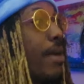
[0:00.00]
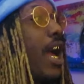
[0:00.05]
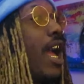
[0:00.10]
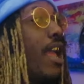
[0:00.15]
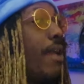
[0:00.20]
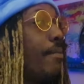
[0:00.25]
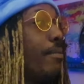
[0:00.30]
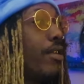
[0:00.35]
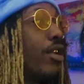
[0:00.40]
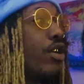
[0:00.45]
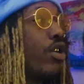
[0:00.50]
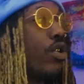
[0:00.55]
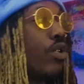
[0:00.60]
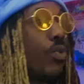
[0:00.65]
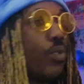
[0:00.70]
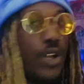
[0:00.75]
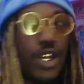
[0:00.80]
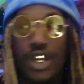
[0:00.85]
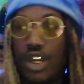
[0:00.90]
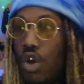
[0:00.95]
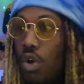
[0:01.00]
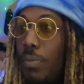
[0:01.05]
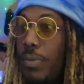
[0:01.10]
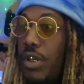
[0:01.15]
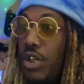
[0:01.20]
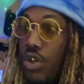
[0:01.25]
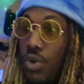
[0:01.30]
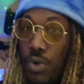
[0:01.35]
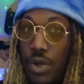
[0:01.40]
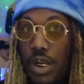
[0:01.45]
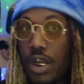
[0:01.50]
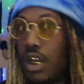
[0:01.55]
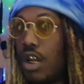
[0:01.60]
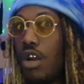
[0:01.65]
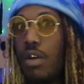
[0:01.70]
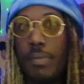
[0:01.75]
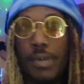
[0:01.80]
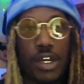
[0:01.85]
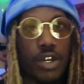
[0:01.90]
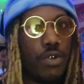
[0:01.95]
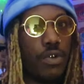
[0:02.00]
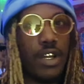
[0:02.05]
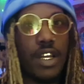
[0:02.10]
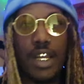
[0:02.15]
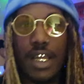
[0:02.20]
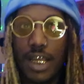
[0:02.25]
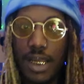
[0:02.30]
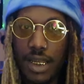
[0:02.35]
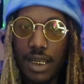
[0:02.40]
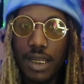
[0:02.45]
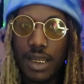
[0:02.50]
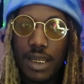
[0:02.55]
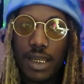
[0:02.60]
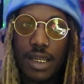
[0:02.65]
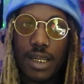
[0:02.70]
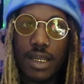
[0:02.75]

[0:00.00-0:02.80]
mind blown with no bazooka in her medulla, nigga.